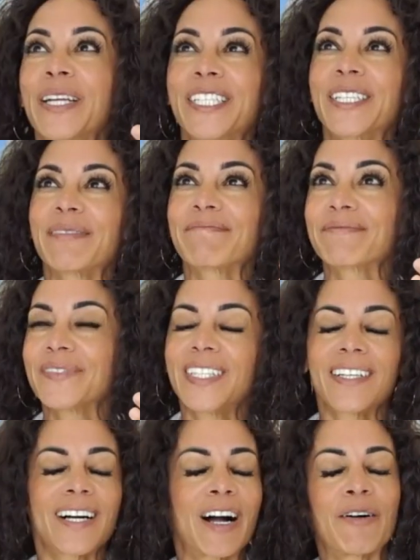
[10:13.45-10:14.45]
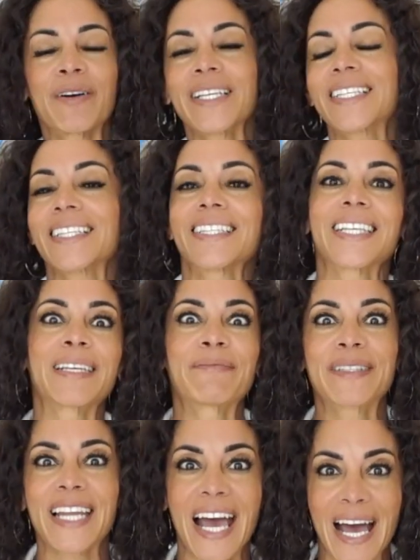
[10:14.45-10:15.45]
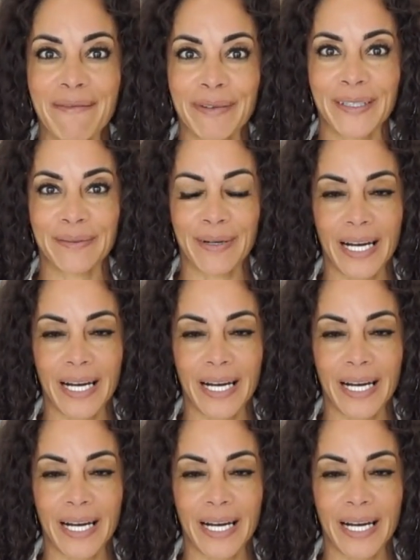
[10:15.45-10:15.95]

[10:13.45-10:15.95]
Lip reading: which always seems to happen,